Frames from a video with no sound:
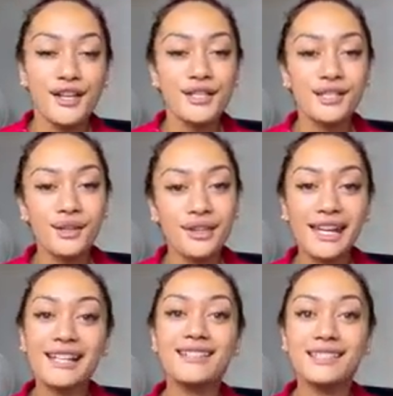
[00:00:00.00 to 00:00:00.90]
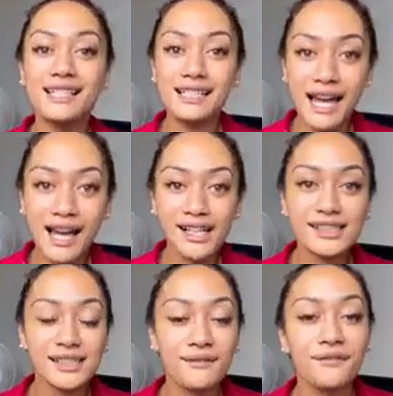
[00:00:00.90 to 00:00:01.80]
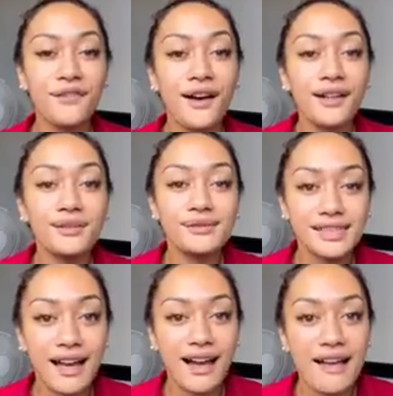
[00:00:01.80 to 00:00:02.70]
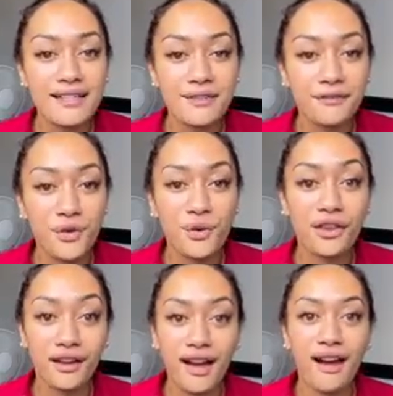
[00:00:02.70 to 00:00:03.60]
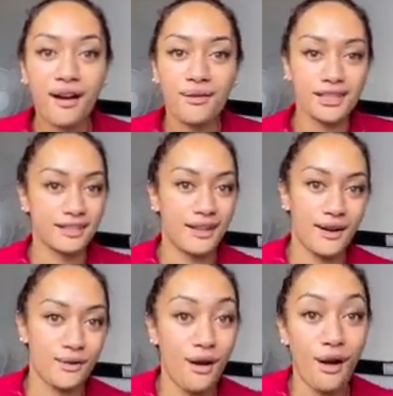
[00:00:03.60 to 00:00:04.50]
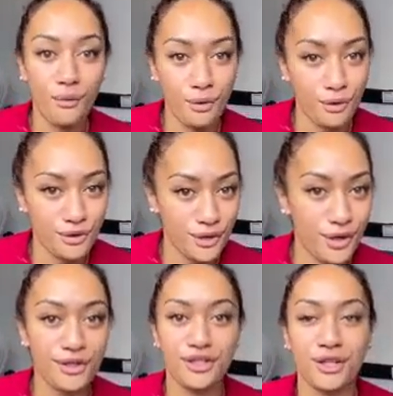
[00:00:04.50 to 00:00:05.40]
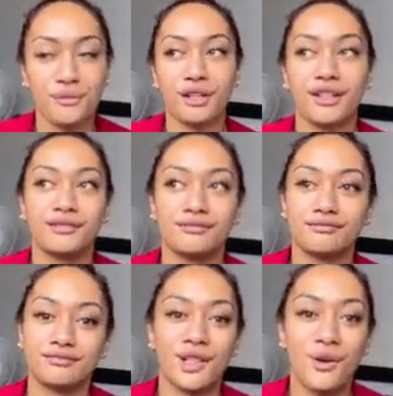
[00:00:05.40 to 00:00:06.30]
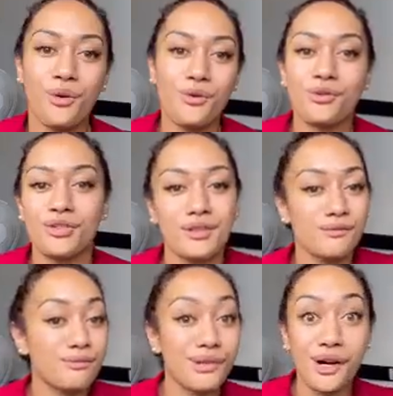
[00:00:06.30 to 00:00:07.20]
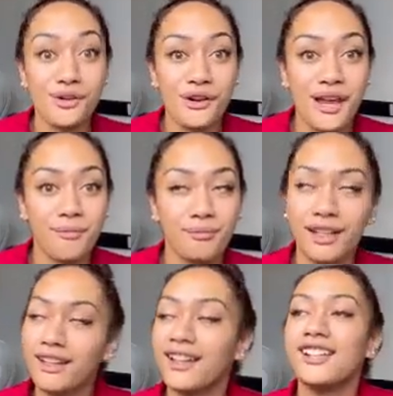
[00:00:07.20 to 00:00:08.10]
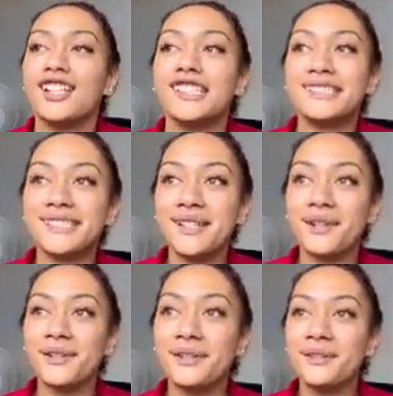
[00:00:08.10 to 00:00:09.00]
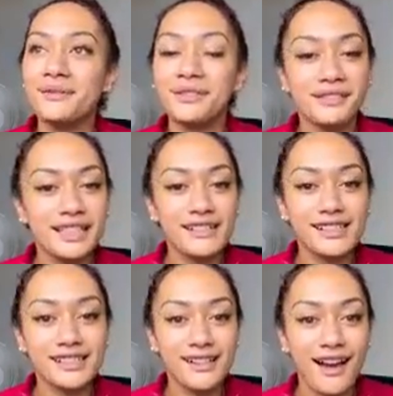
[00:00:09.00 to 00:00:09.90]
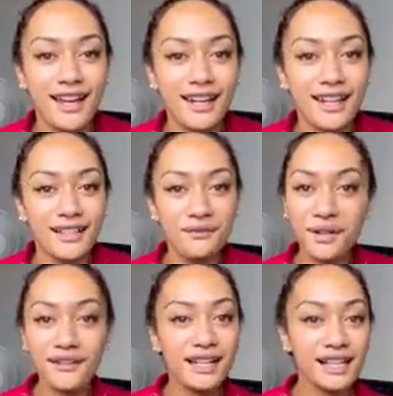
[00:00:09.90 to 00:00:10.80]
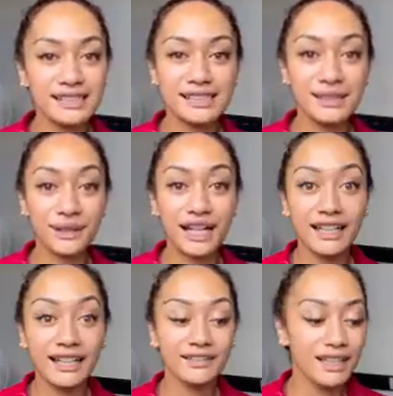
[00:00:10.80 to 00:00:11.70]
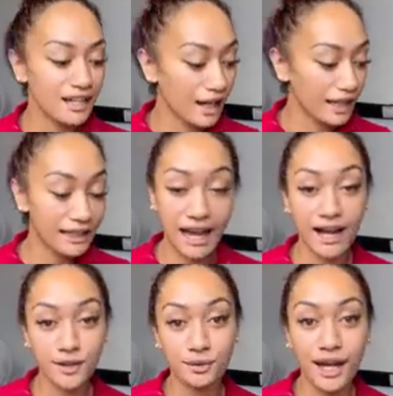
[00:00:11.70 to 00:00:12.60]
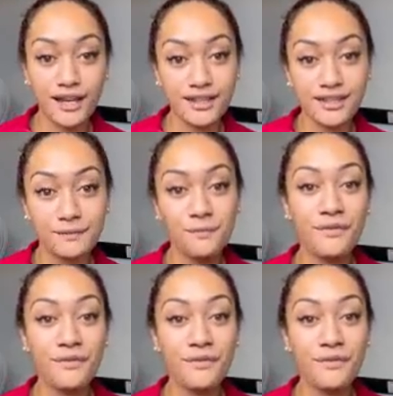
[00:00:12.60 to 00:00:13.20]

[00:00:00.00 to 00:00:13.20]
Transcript: So that is the last and final task for the Kahau I te ao scholarship course program. So very exciting, very exhilarating, and I can't wait.